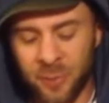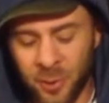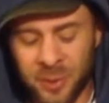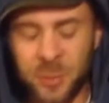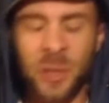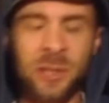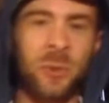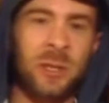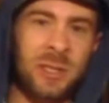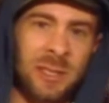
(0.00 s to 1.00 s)
fill the
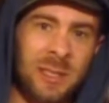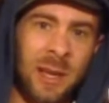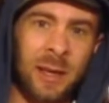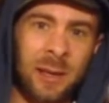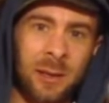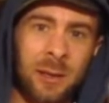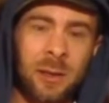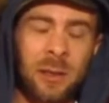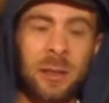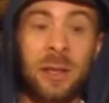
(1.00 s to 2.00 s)
space where it's
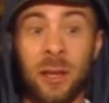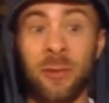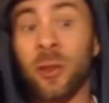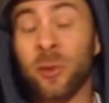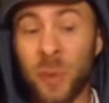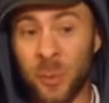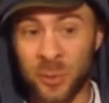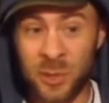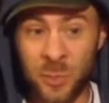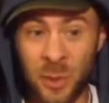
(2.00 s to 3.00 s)
exciting, give other
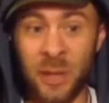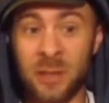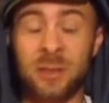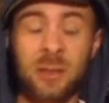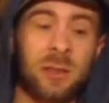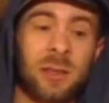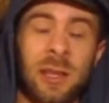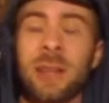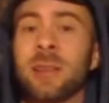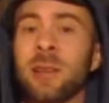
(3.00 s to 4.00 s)
people space
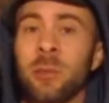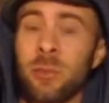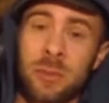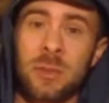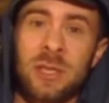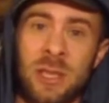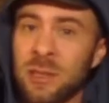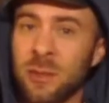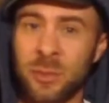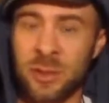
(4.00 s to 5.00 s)
to let them
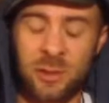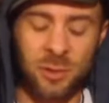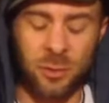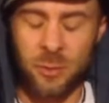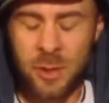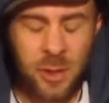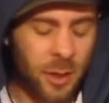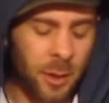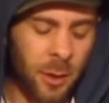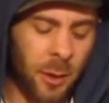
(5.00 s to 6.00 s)
say something too.
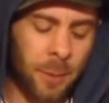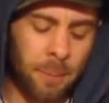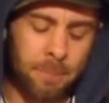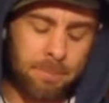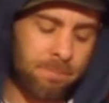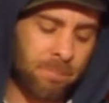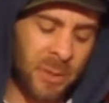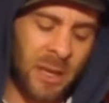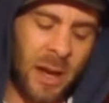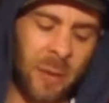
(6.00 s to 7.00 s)

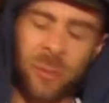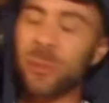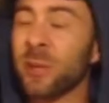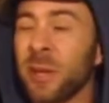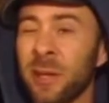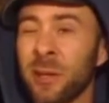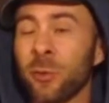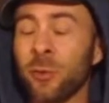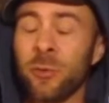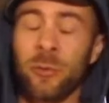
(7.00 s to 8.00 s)
But yeah, I mean,
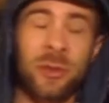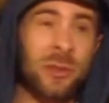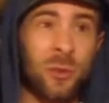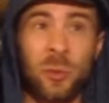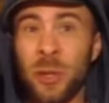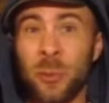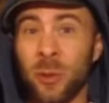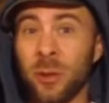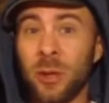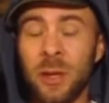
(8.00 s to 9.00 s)
playing a groove with 2
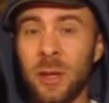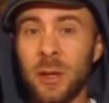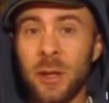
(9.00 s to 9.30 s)
people